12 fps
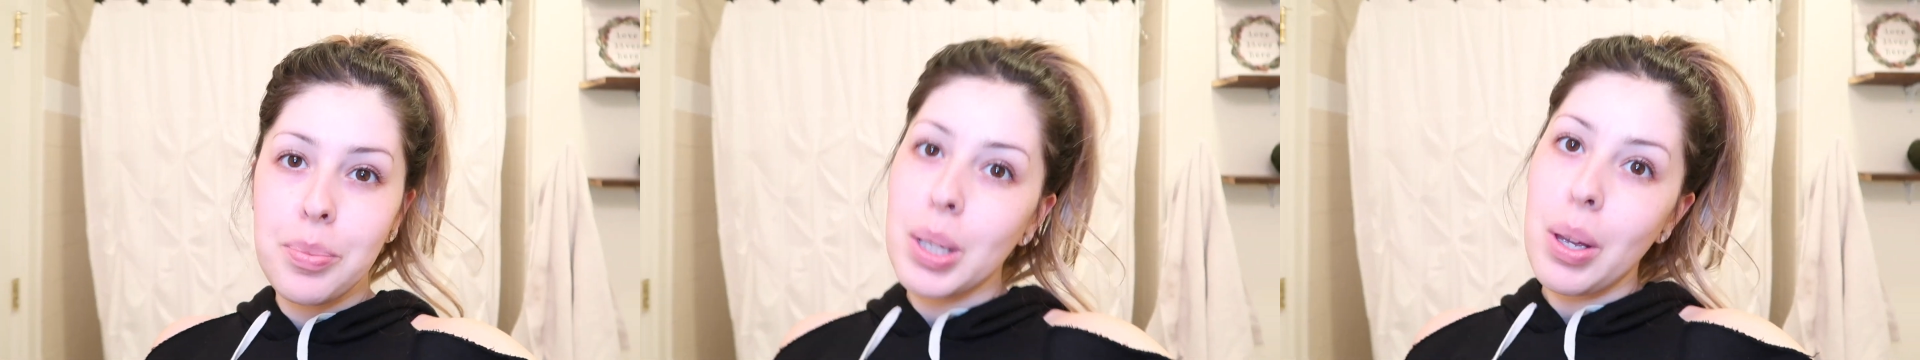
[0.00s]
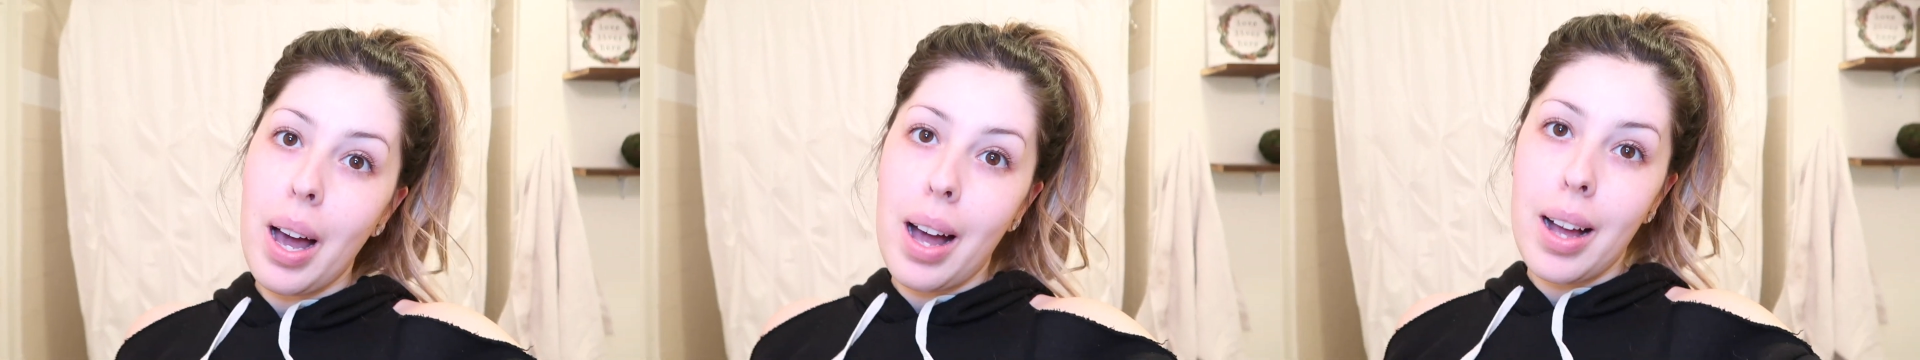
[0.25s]

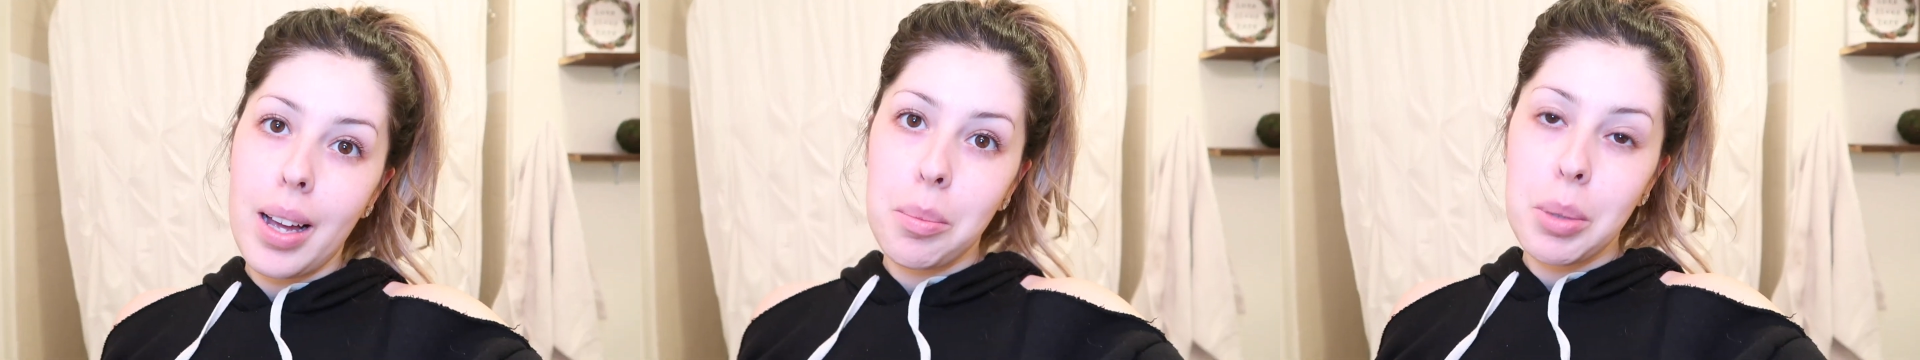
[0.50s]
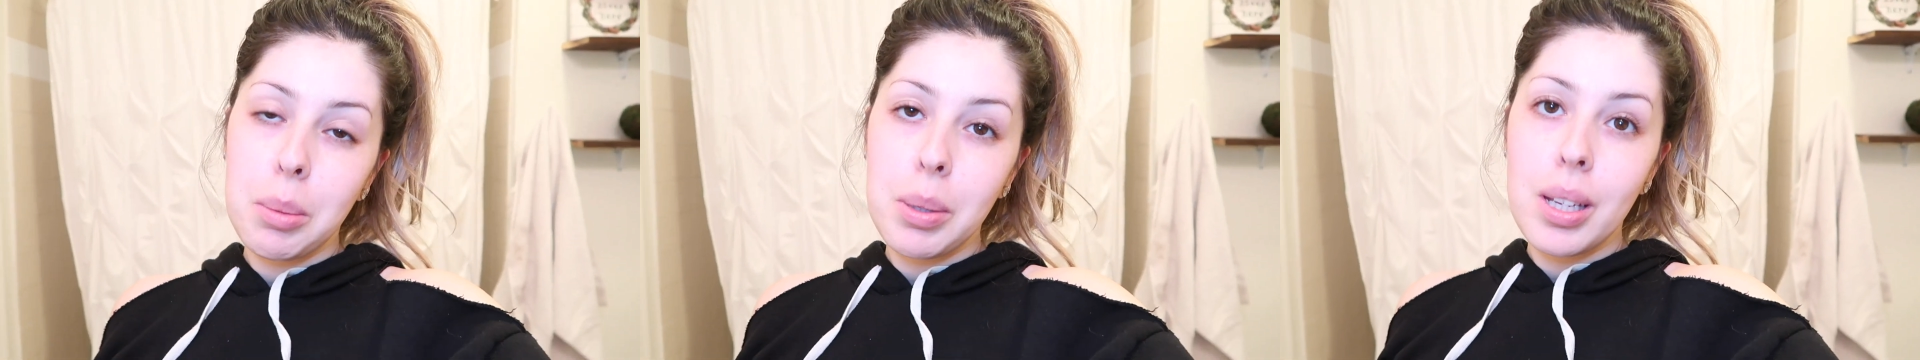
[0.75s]
yeah, I'm
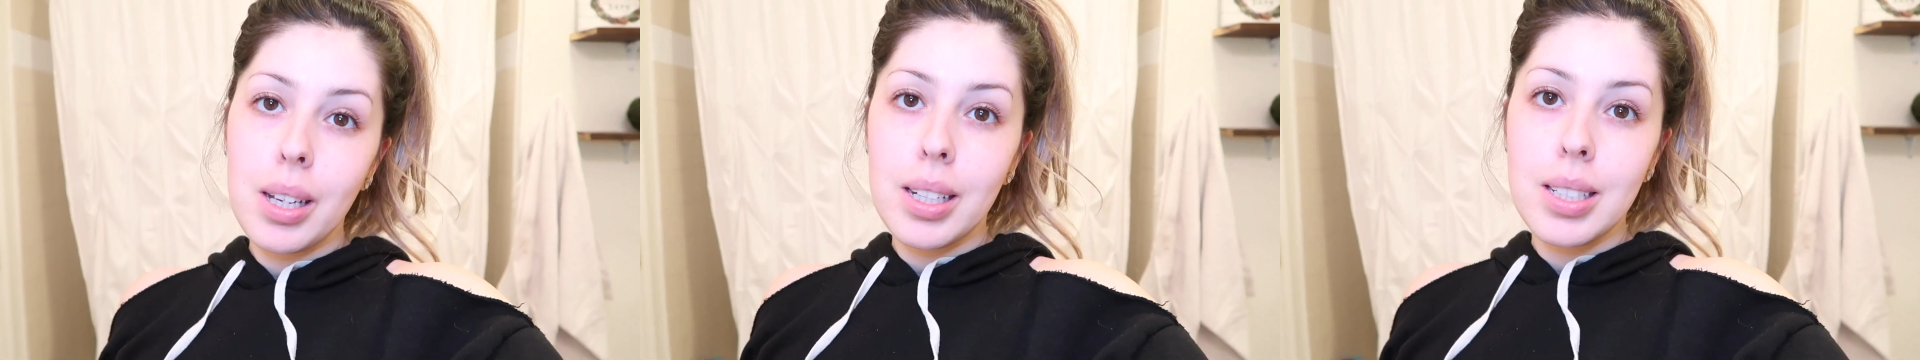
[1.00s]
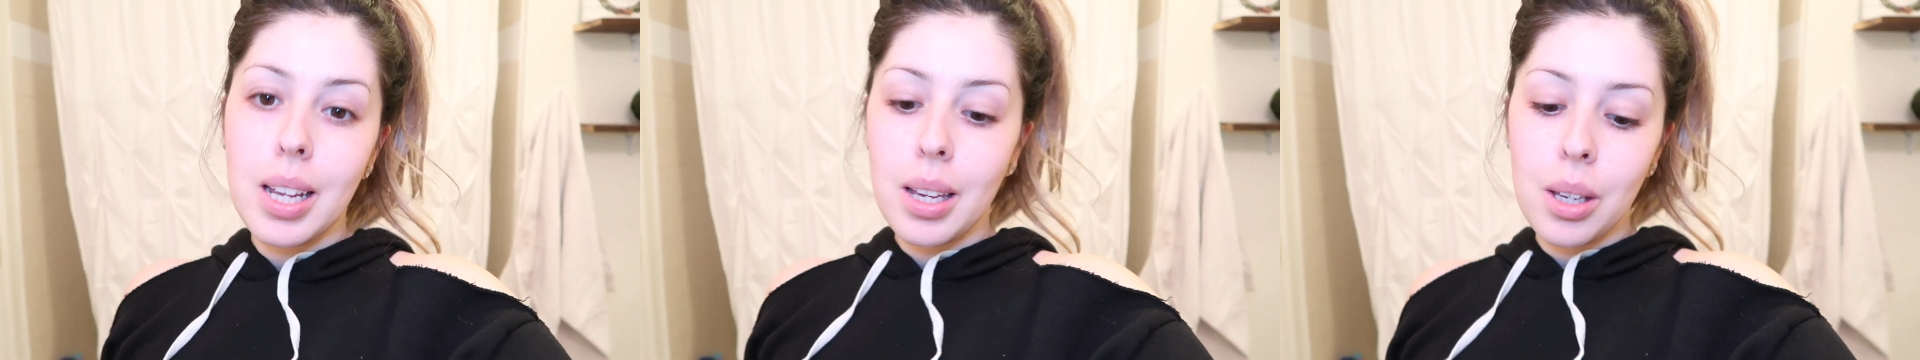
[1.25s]
gonna be
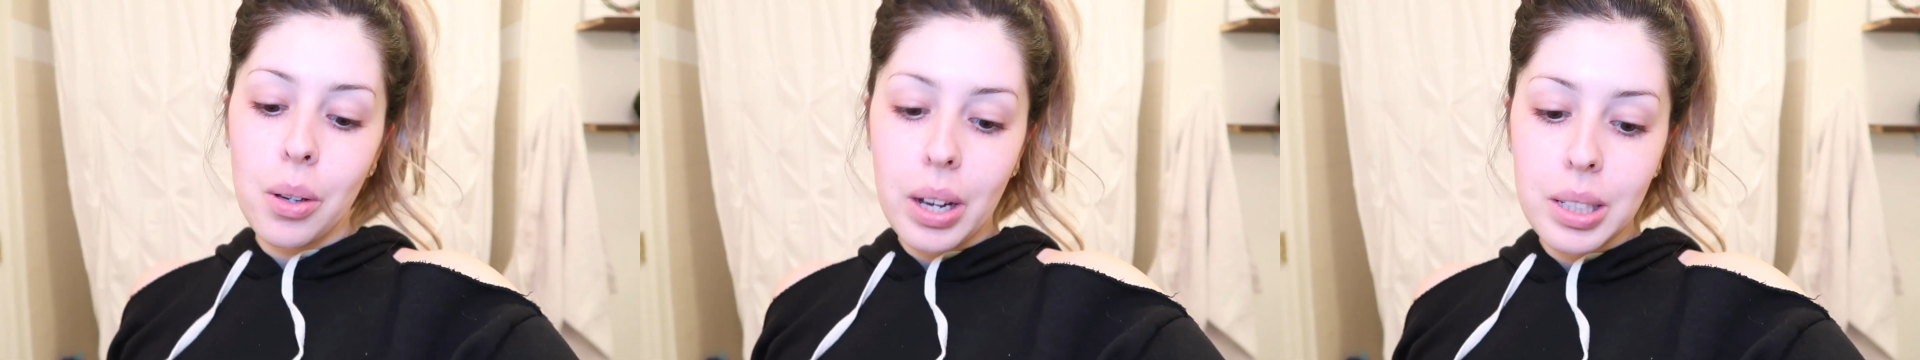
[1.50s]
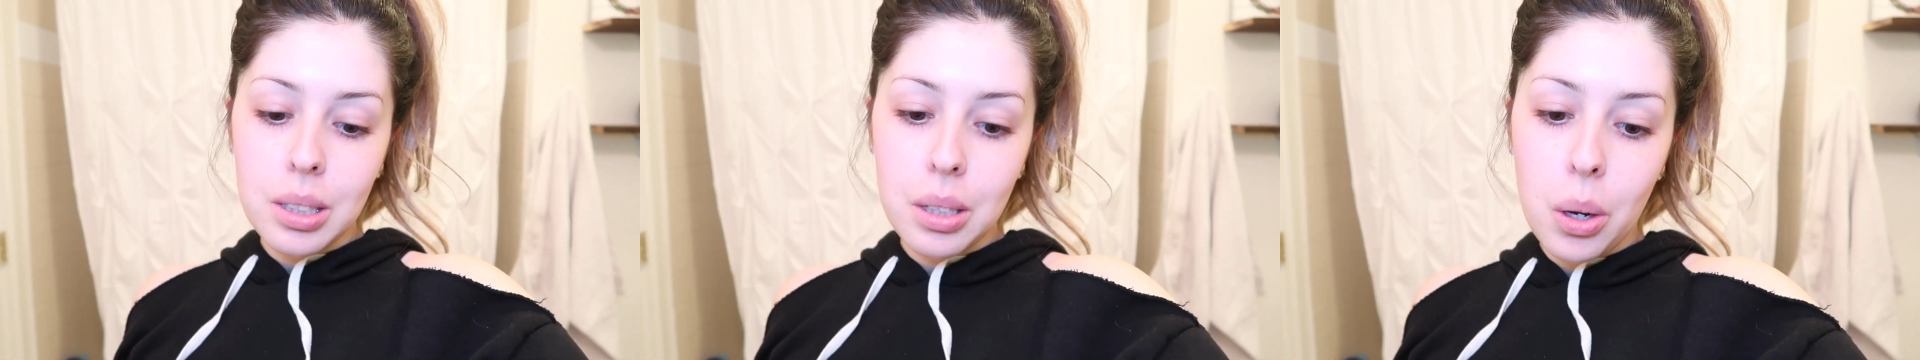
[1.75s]
taking you
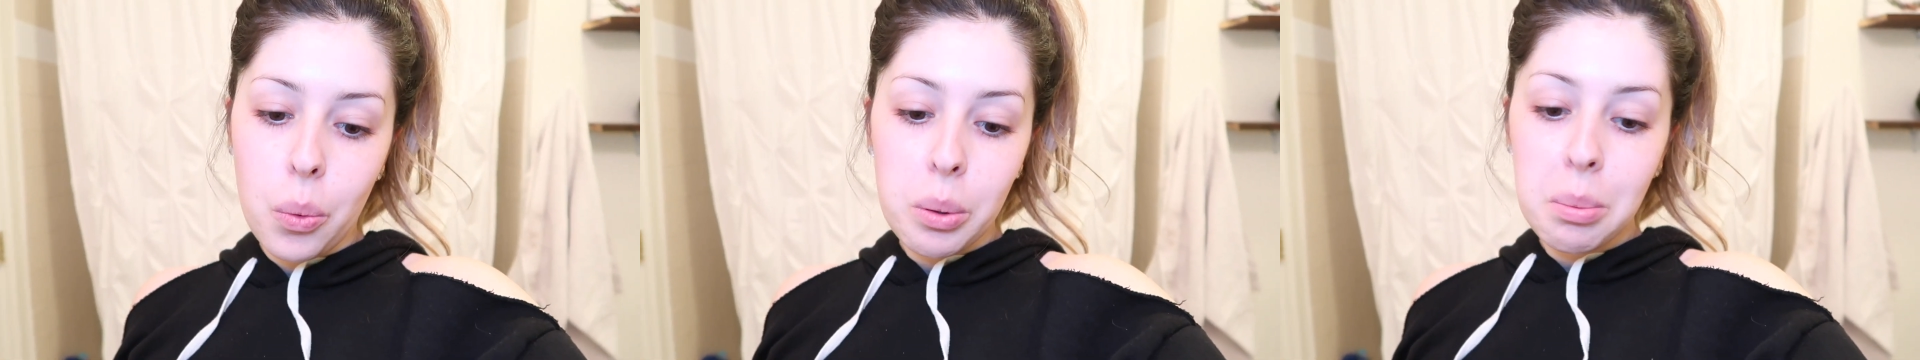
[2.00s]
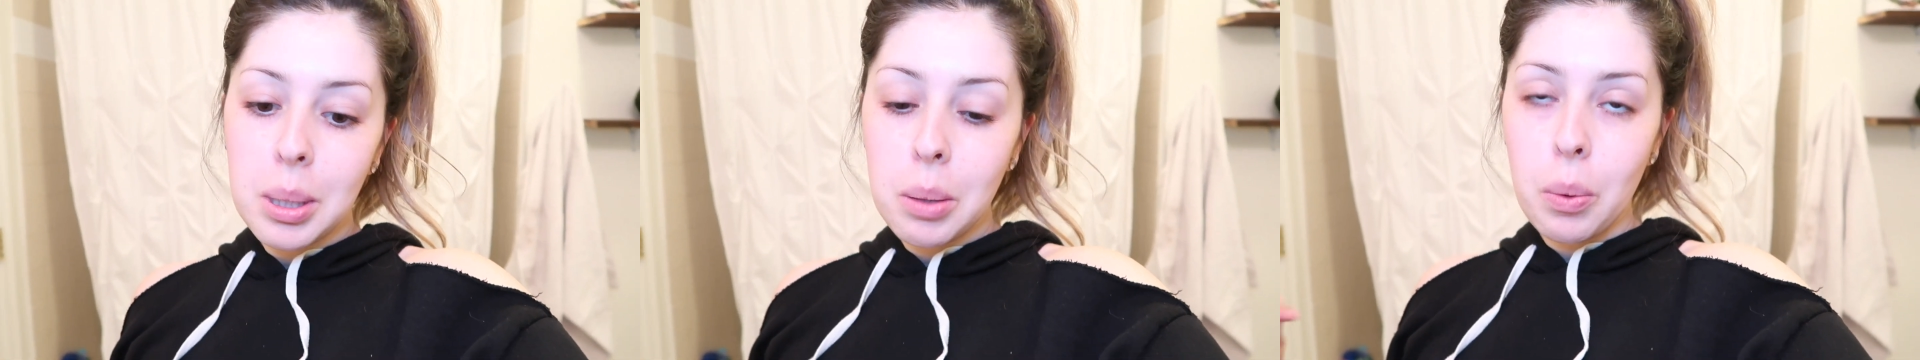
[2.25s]
guys along
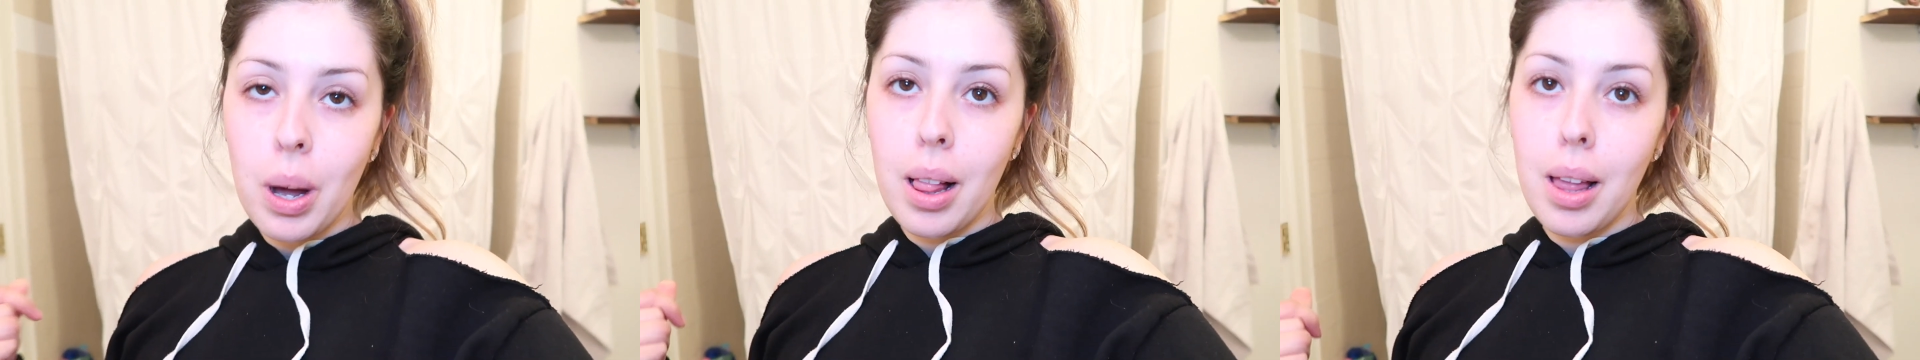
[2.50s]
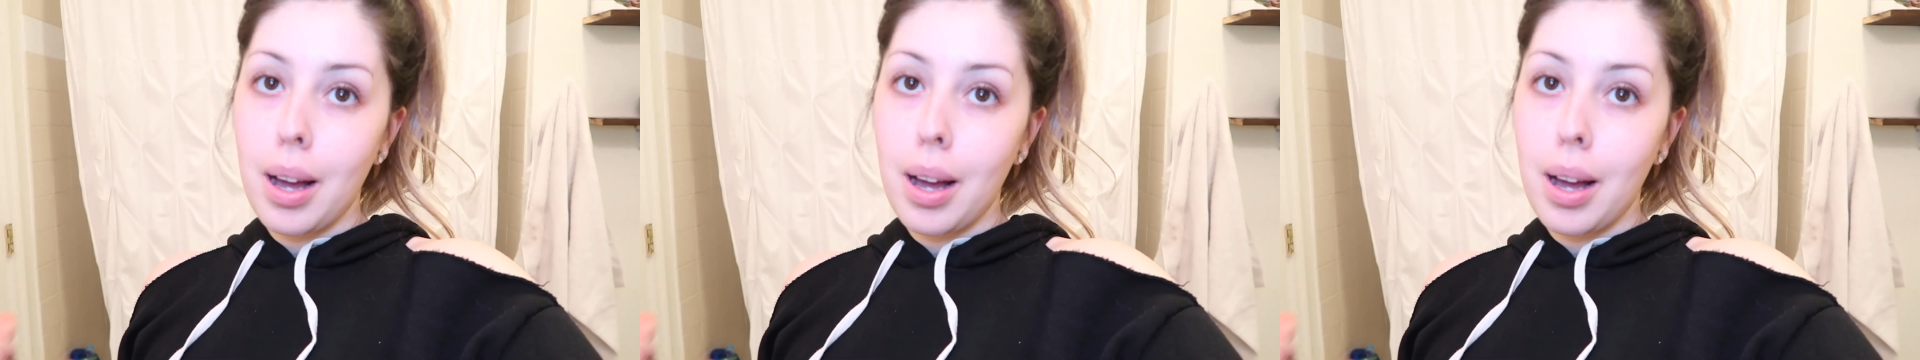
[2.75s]
with me while